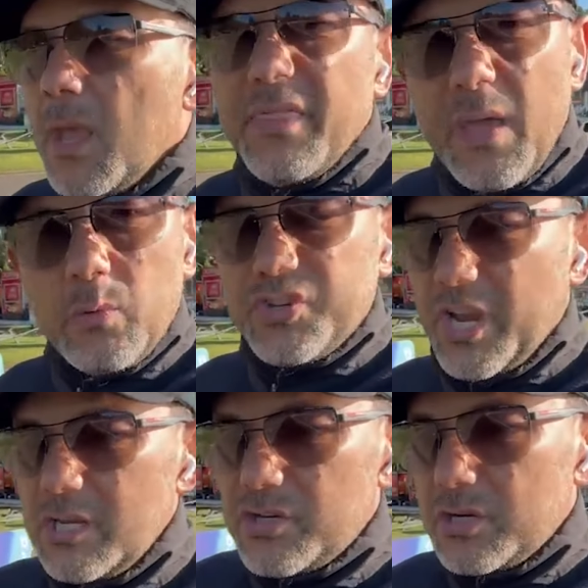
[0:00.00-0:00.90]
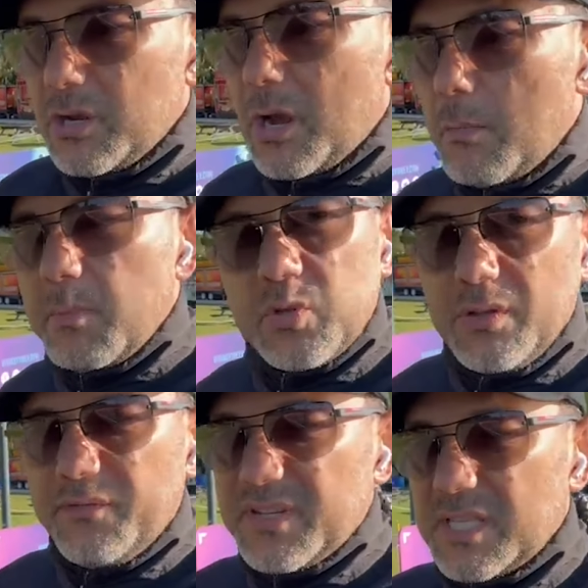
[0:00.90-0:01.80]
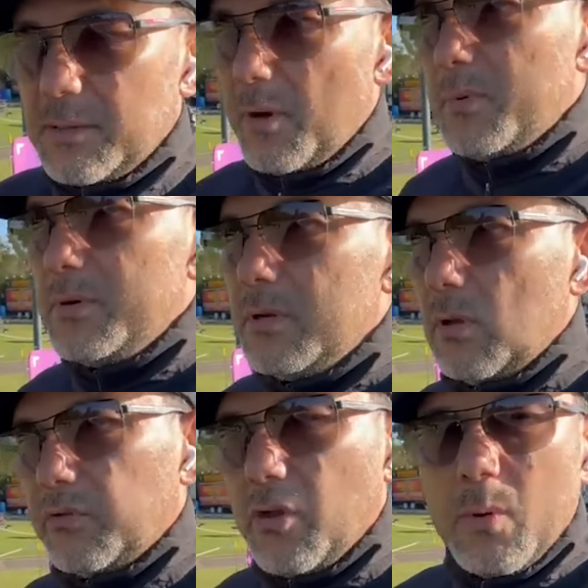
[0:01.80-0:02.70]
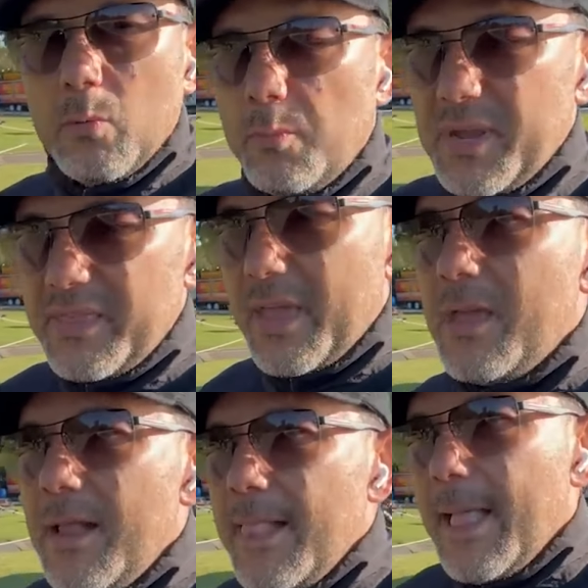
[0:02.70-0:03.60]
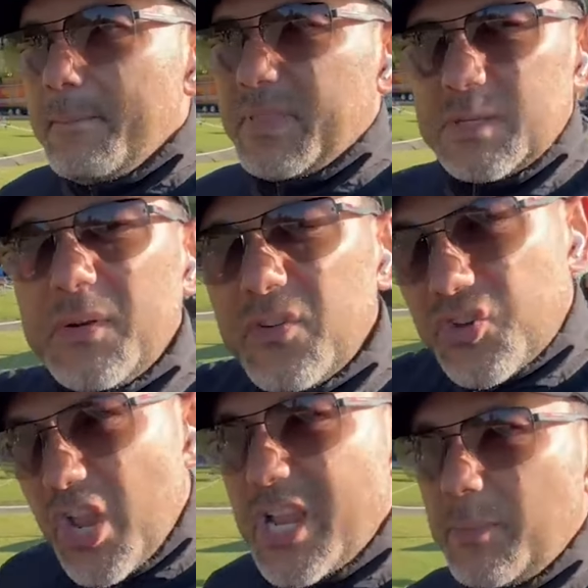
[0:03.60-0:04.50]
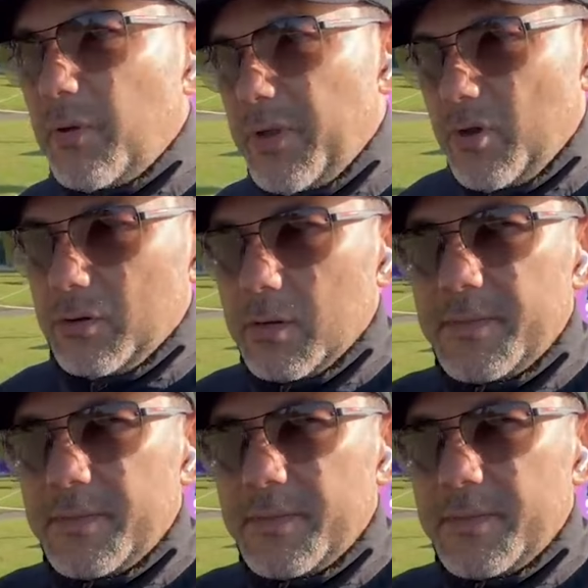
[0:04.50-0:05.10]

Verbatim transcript: That will change. Um, I'm still investing in Melbourne. Long term, it will be there. But there's a bit of a shake-up going on.